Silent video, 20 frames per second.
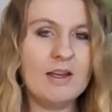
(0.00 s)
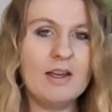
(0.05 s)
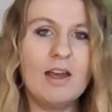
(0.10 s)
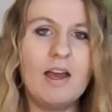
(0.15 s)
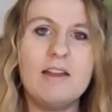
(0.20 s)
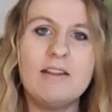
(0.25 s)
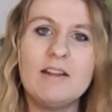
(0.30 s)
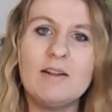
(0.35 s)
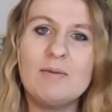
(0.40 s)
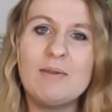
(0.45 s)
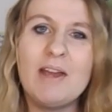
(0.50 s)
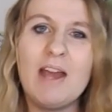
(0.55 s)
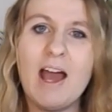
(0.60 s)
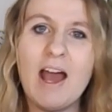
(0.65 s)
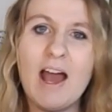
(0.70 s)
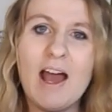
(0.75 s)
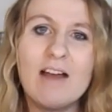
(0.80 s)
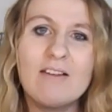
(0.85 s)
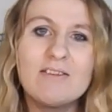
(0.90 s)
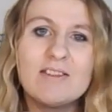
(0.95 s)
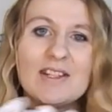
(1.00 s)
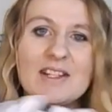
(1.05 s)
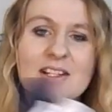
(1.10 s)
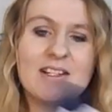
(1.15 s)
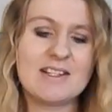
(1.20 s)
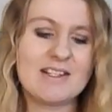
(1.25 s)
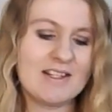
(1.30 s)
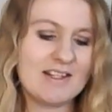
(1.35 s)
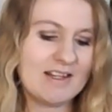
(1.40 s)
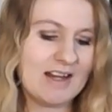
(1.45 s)
And then we have
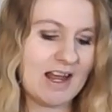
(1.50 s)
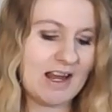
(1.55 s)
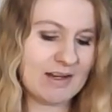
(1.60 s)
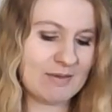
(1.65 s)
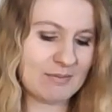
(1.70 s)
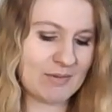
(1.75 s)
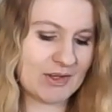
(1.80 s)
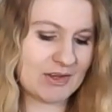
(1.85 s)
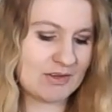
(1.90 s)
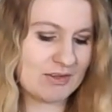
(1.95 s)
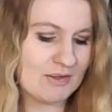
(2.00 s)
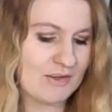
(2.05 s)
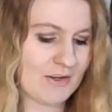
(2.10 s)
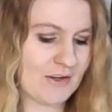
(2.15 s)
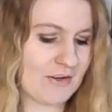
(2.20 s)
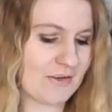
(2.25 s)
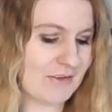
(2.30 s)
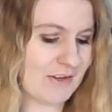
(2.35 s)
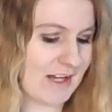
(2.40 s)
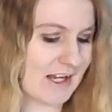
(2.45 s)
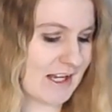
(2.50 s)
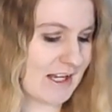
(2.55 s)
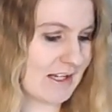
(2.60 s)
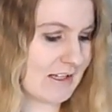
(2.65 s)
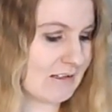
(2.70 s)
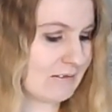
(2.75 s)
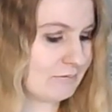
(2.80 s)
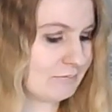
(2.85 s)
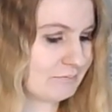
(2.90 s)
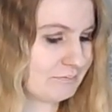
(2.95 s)
six to nine month
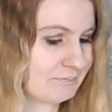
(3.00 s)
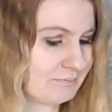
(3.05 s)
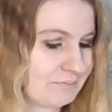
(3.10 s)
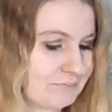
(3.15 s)
clothing.